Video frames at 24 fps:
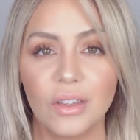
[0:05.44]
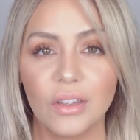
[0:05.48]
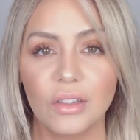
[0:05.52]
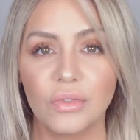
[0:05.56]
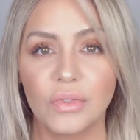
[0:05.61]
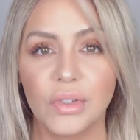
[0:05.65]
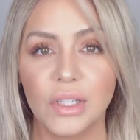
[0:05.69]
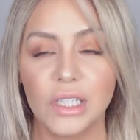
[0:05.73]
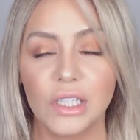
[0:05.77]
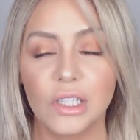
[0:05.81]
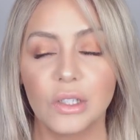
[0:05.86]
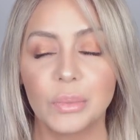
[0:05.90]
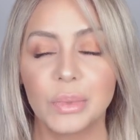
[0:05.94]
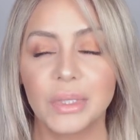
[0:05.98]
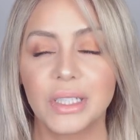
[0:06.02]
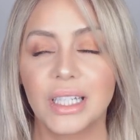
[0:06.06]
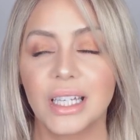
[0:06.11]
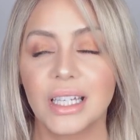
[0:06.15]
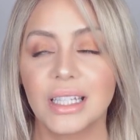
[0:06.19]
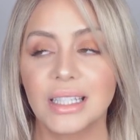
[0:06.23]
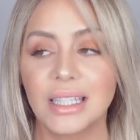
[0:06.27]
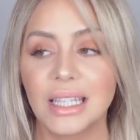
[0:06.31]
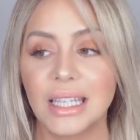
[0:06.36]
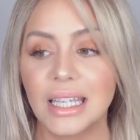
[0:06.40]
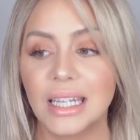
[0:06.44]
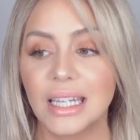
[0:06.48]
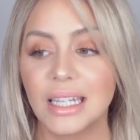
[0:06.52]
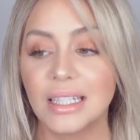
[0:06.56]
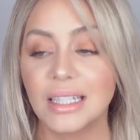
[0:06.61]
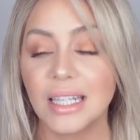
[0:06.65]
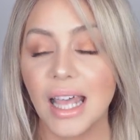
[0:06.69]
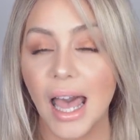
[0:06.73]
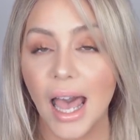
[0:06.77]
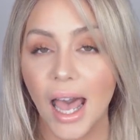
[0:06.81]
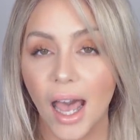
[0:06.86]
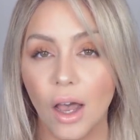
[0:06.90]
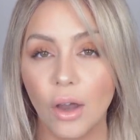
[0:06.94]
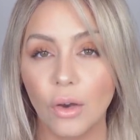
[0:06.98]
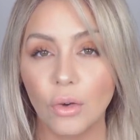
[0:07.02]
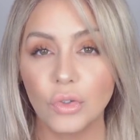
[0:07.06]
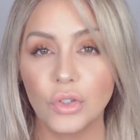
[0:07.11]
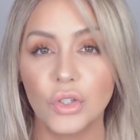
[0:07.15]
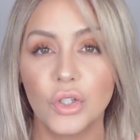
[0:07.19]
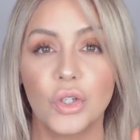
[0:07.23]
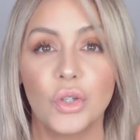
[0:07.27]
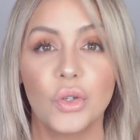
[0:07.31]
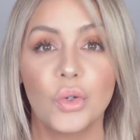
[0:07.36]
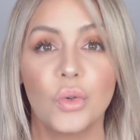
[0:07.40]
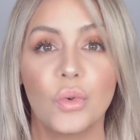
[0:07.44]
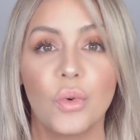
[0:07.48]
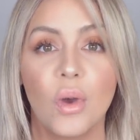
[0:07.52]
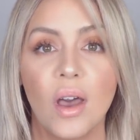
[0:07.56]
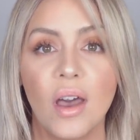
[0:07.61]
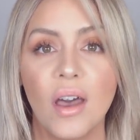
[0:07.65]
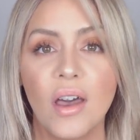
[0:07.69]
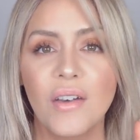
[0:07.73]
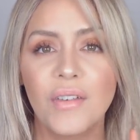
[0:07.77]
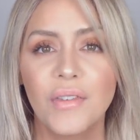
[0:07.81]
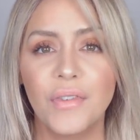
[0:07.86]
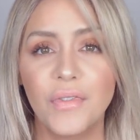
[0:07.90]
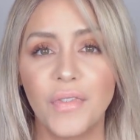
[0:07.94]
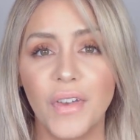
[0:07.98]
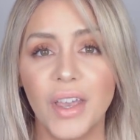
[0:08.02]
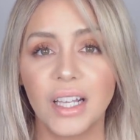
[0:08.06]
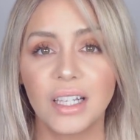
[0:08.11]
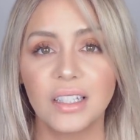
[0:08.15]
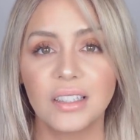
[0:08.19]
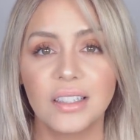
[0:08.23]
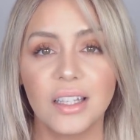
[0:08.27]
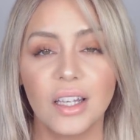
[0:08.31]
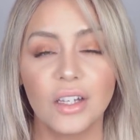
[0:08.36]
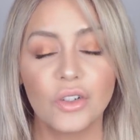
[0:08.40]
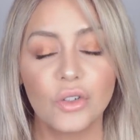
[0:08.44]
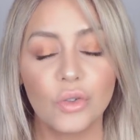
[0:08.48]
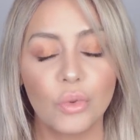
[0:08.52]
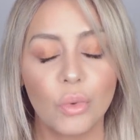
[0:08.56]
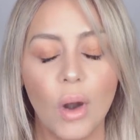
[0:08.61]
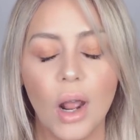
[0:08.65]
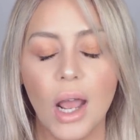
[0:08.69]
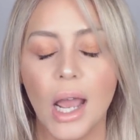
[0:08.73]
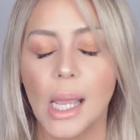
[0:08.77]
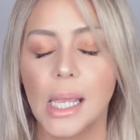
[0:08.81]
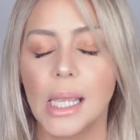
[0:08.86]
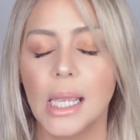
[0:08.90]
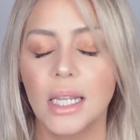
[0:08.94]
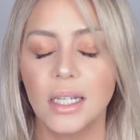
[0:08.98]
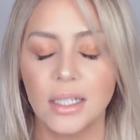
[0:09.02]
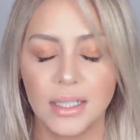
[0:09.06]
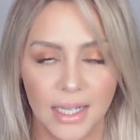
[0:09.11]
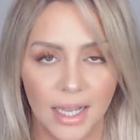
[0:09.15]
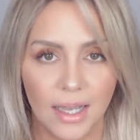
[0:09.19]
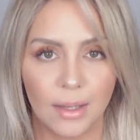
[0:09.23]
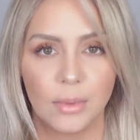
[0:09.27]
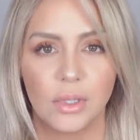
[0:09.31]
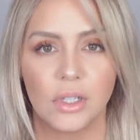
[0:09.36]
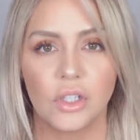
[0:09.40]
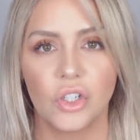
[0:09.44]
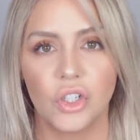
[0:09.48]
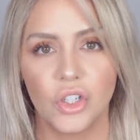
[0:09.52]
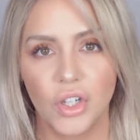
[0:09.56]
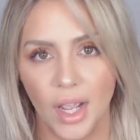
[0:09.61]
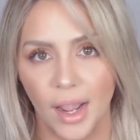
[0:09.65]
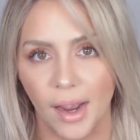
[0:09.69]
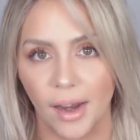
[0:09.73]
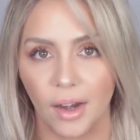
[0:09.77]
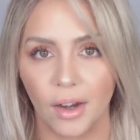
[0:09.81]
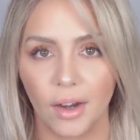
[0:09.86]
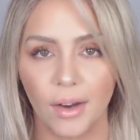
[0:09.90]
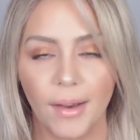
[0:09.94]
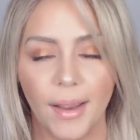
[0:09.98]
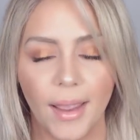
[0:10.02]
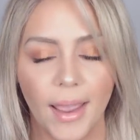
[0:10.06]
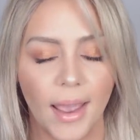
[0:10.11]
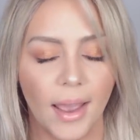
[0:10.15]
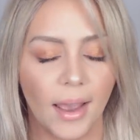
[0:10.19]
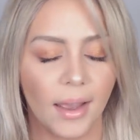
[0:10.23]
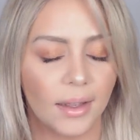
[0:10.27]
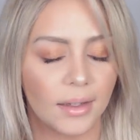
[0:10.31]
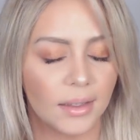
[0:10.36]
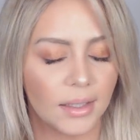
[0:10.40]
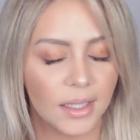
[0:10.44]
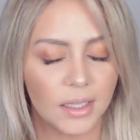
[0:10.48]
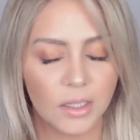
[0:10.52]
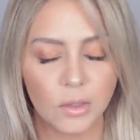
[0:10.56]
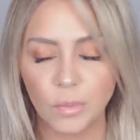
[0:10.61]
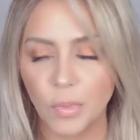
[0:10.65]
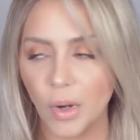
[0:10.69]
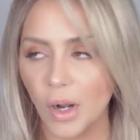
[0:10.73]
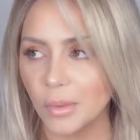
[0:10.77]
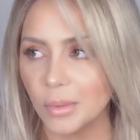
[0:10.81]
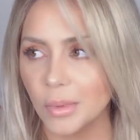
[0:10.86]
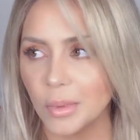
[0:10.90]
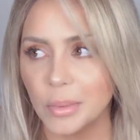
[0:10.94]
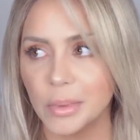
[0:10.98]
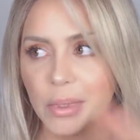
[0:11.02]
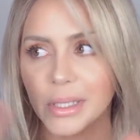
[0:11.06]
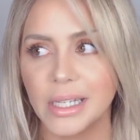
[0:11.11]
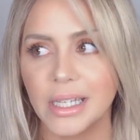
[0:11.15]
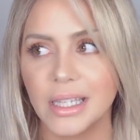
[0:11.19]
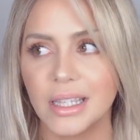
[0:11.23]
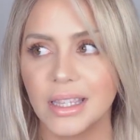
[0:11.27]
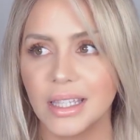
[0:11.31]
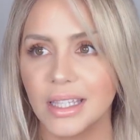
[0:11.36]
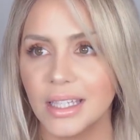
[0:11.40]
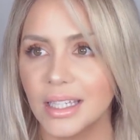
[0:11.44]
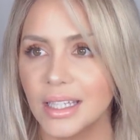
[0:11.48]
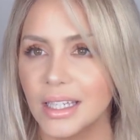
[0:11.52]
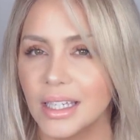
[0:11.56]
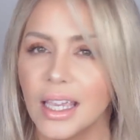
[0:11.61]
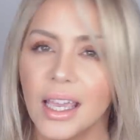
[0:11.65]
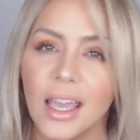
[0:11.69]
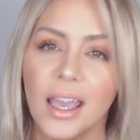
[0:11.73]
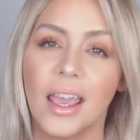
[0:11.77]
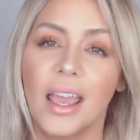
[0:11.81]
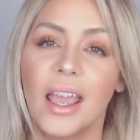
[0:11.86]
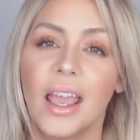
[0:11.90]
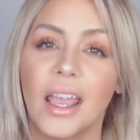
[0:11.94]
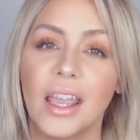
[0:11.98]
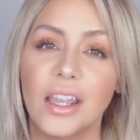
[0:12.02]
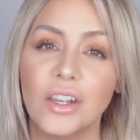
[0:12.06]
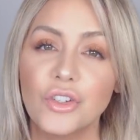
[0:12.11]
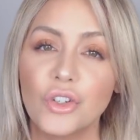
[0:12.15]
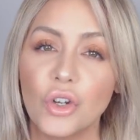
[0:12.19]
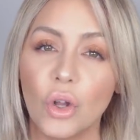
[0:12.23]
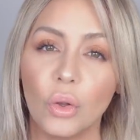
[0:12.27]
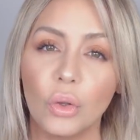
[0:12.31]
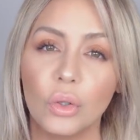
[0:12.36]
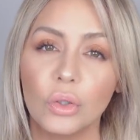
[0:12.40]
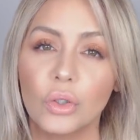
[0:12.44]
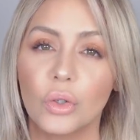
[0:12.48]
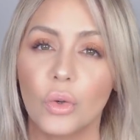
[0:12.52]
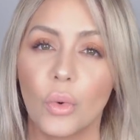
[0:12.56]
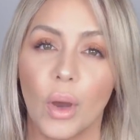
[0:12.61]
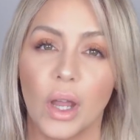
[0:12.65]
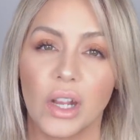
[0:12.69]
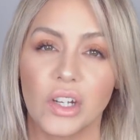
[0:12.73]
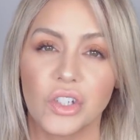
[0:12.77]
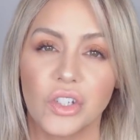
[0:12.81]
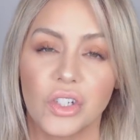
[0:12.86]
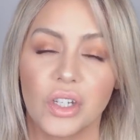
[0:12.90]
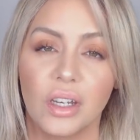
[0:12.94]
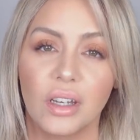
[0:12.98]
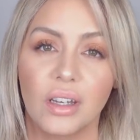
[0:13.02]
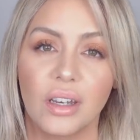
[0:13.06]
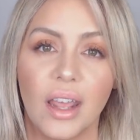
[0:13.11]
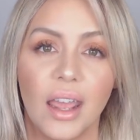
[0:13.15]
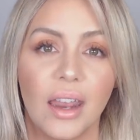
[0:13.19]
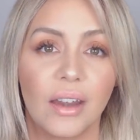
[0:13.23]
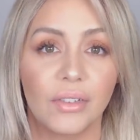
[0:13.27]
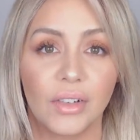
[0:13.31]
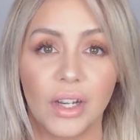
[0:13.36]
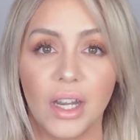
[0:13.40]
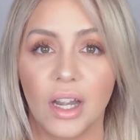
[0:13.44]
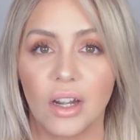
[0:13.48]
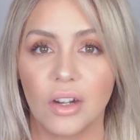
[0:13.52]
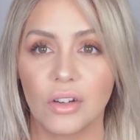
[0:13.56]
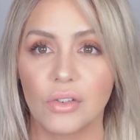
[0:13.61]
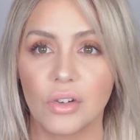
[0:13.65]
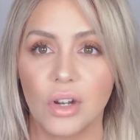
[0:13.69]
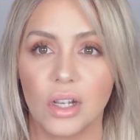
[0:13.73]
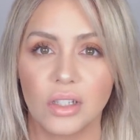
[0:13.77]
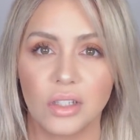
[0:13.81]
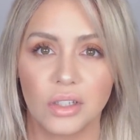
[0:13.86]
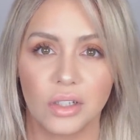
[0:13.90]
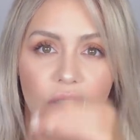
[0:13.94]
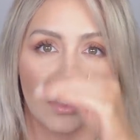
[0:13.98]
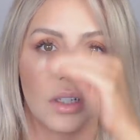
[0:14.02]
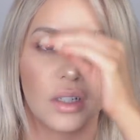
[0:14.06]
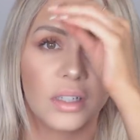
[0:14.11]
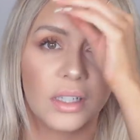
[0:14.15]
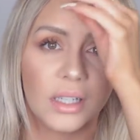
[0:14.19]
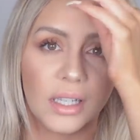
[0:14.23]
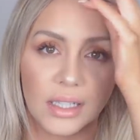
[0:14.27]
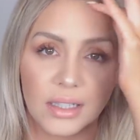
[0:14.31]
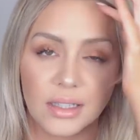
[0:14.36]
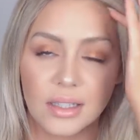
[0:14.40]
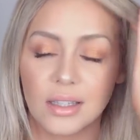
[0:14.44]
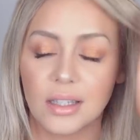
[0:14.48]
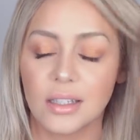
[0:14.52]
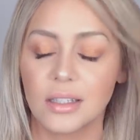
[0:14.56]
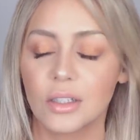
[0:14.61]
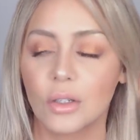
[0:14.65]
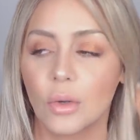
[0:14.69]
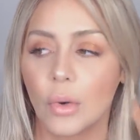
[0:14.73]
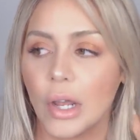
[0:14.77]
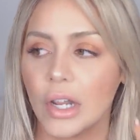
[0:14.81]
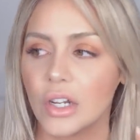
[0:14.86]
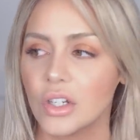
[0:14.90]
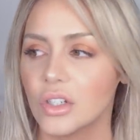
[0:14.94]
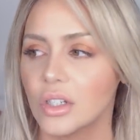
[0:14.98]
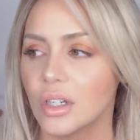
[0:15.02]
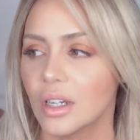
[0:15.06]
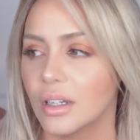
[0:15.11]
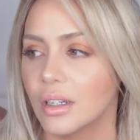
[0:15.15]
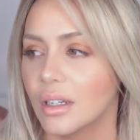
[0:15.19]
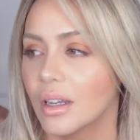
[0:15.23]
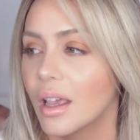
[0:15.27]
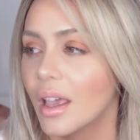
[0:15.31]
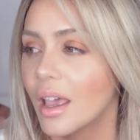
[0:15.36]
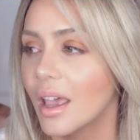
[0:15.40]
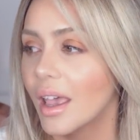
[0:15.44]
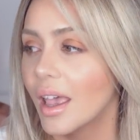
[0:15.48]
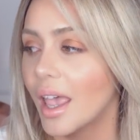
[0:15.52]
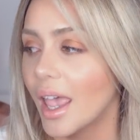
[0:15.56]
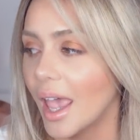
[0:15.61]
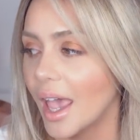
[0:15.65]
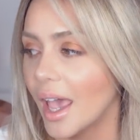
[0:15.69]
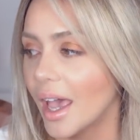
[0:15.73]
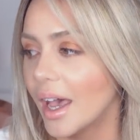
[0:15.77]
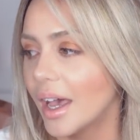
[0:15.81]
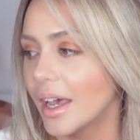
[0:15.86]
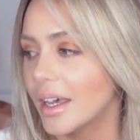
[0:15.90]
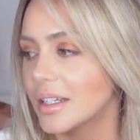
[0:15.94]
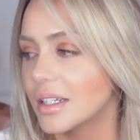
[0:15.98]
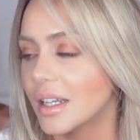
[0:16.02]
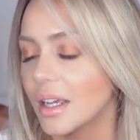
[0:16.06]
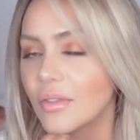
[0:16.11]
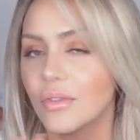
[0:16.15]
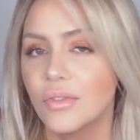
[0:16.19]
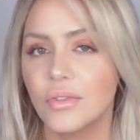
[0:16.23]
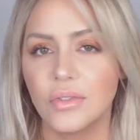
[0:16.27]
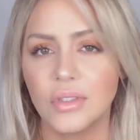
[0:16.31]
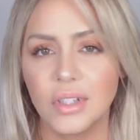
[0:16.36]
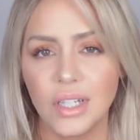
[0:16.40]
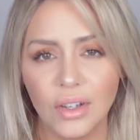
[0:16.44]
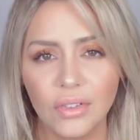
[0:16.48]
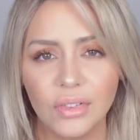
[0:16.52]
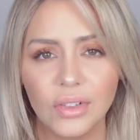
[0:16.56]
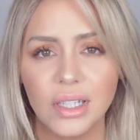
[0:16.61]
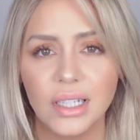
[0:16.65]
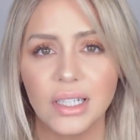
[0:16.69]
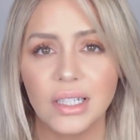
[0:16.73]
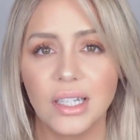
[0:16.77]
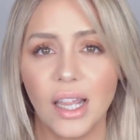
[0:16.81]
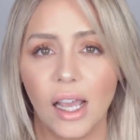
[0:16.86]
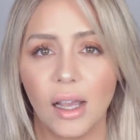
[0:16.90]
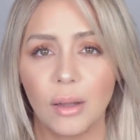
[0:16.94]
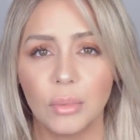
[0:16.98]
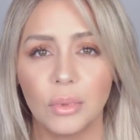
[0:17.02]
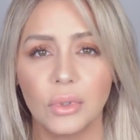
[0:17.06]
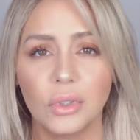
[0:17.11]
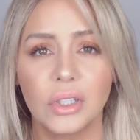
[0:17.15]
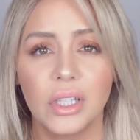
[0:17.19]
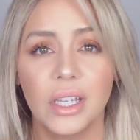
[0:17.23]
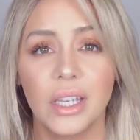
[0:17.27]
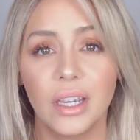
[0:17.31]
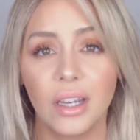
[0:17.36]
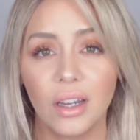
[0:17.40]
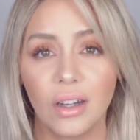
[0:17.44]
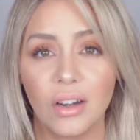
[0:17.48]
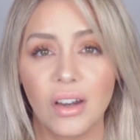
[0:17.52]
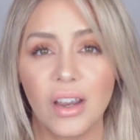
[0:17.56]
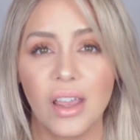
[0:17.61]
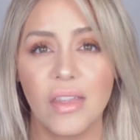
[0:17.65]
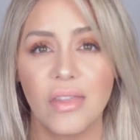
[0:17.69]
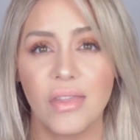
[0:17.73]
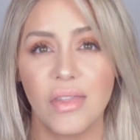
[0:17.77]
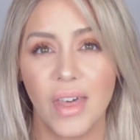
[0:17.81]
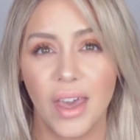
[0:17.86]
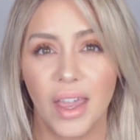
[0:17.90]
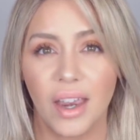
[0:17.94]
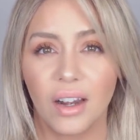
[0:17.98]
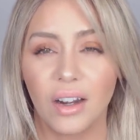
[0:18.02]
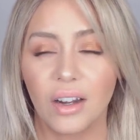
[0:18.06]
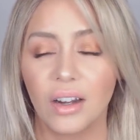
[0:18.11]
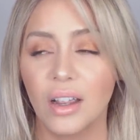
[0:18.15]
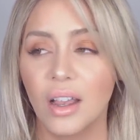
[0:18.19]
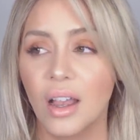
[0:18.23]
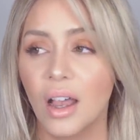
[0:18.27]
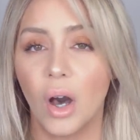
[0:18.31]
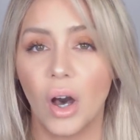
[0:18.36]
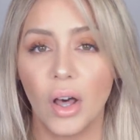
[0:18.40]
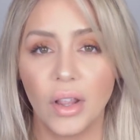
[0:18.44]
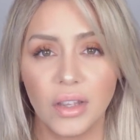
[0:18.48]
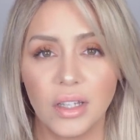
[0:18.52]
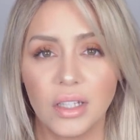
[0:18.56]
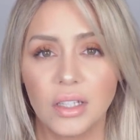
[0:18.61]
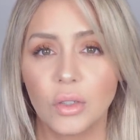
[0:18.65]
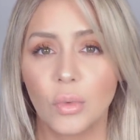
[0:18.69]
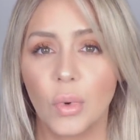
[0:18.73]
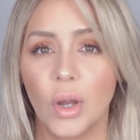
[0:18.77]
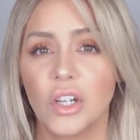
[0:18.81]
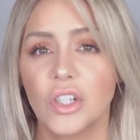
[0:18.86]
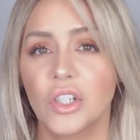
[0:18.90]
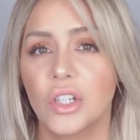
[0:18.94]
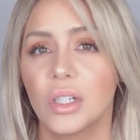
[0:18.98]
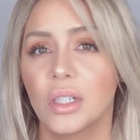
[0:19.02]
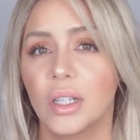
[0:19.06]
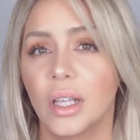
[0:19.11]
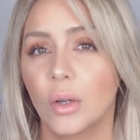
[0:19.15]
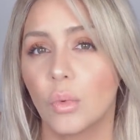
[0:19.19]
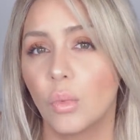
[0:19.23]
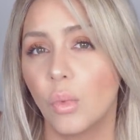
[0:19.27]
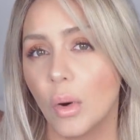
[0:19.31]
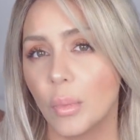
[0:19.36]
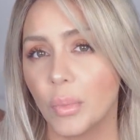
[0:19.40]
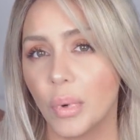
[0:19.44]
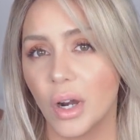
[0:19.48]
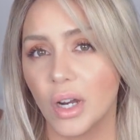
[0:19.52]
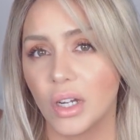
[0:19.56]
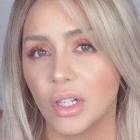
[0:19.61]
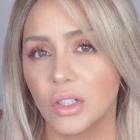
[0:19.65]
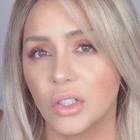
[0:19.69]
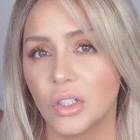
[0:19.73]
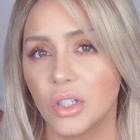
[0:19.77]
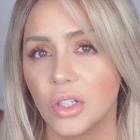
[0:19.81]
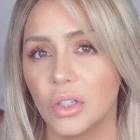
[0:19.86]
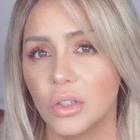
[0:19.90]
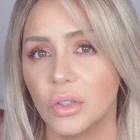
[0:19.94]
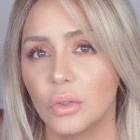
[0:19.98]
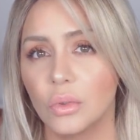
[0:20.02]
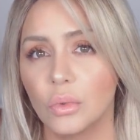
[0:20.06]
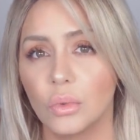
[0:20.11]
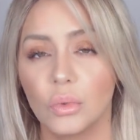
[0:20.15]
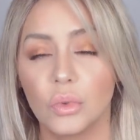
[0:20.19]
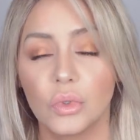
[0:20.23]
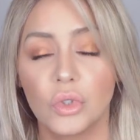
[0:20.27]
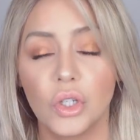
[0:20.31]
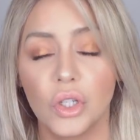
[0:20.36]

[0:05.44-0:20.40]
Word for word: this video because it is how to fix dry damaged hair, and it's probably the age-old question. Every hairdresser gets this question, and I've definitely dabbled here and there on this question, like what product to